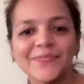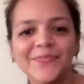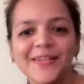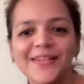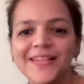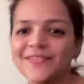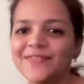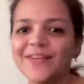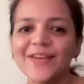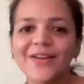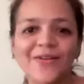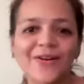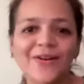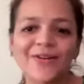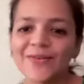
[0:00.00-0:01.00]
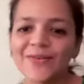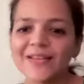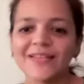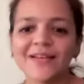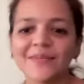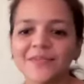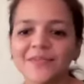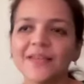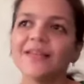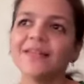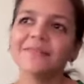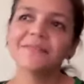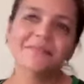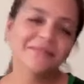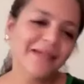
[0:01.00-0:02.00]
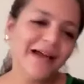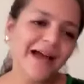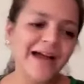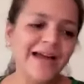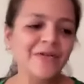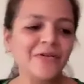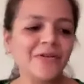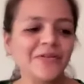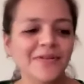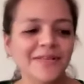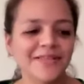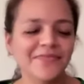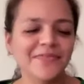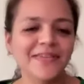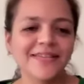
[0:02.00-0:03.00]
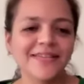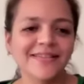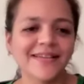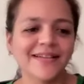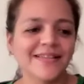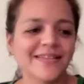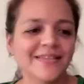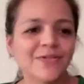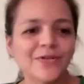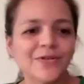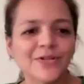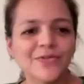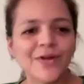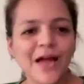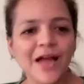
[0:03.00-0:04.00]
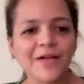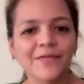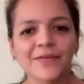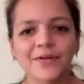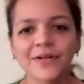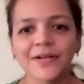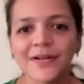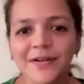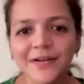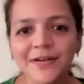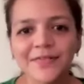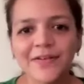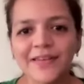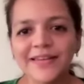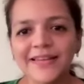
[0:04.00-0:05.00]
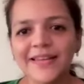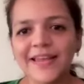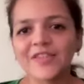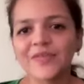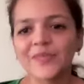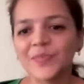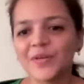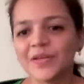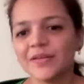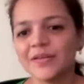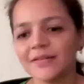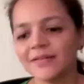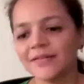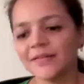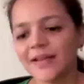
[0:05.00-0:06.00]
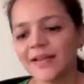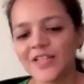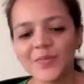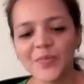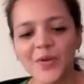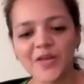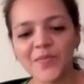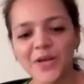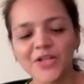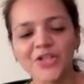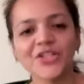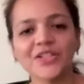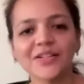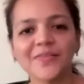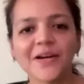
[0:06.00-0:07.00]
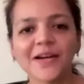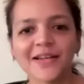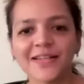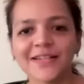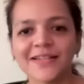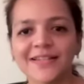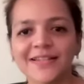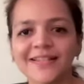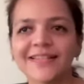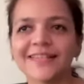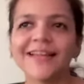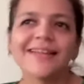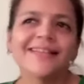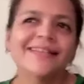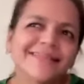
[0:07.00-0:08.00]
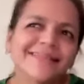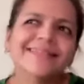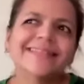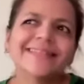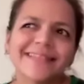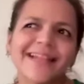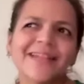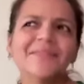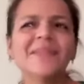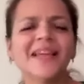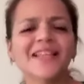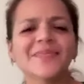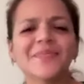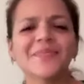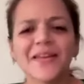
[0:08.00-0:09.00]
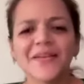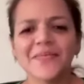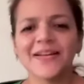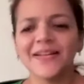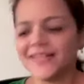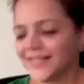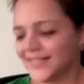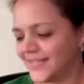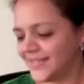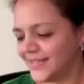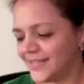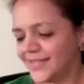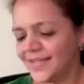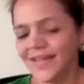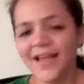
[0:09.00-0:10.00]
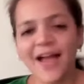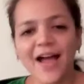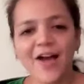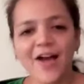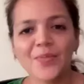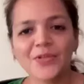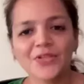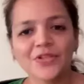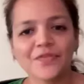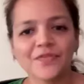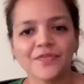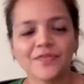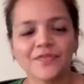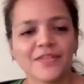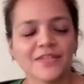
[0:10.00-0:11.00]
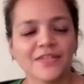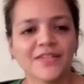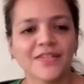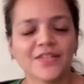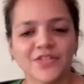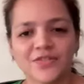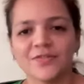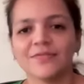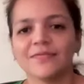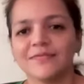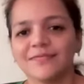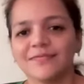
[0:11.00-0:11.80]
believing or doing something, I always feel that it's good to have a very experimental mind. That let me experiment and see how much of this is true.